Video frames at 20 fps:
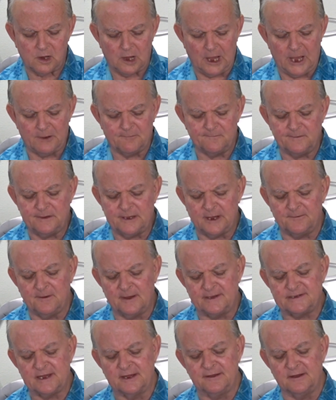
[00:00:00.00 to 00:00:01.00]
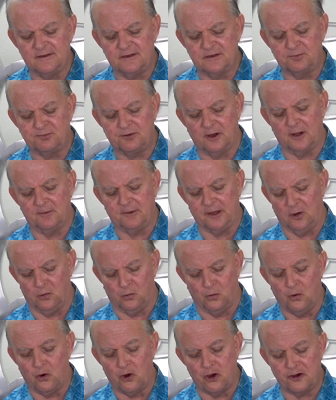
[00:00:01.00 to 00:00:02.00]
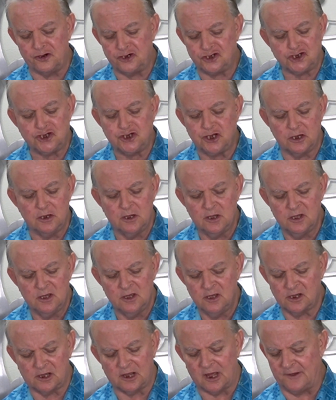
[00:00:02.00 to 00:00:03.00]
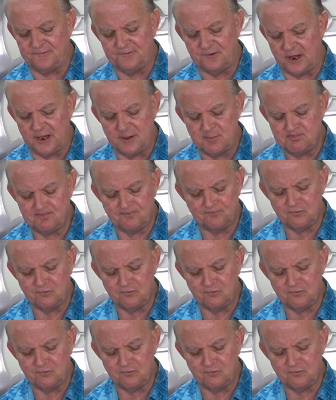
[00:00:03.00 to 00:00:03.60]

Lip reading: I would definitely say this is probably a washed coffee,